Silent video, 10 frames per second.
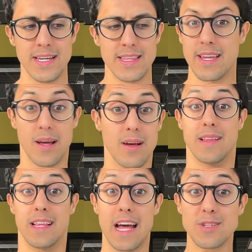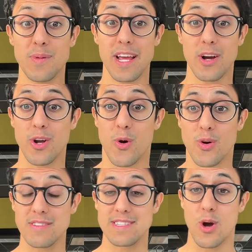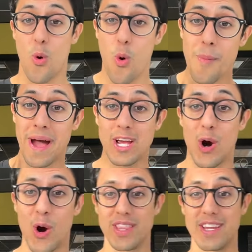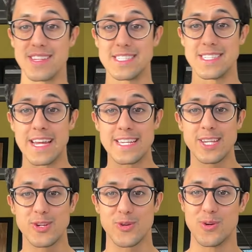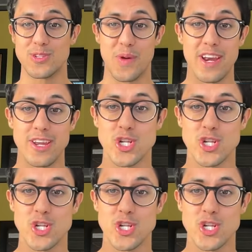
then that's when I got hooked. I was like, oh my God, there are these 19 year olds wearing